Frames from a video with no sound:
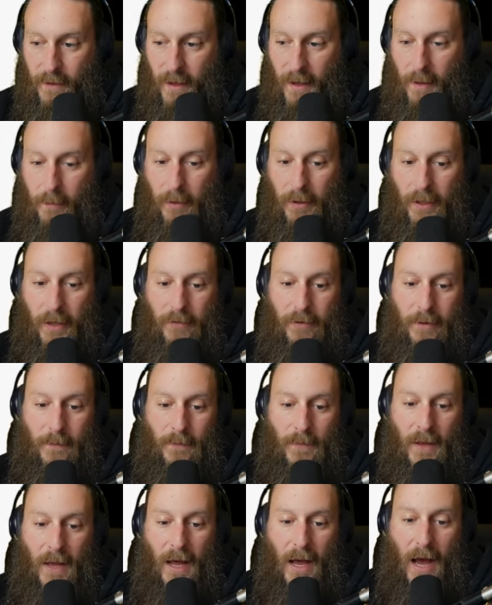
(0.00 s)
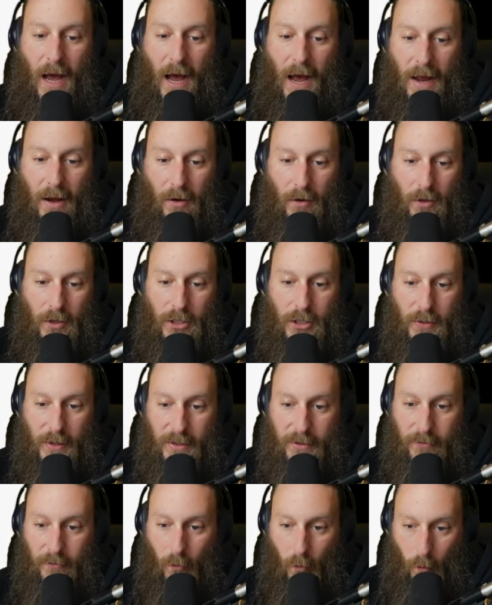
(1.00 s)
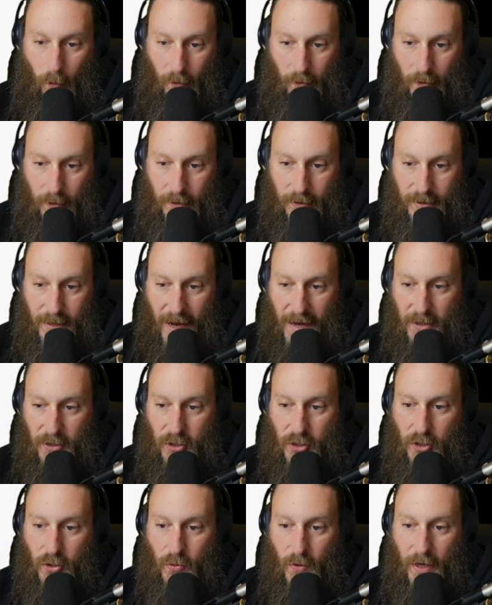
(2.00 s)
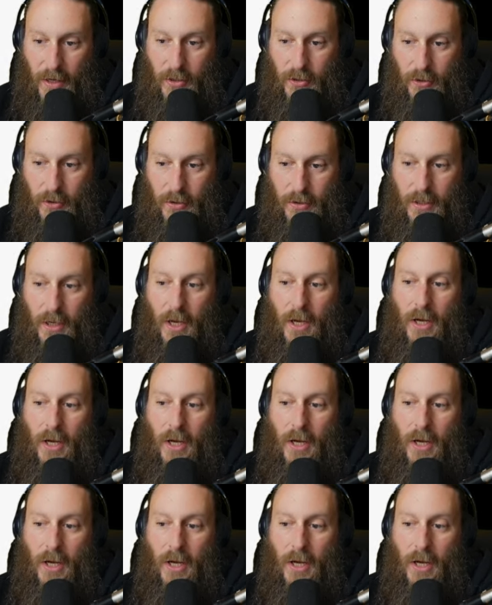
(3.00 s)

Beloved, I urge you as foreigners and strangers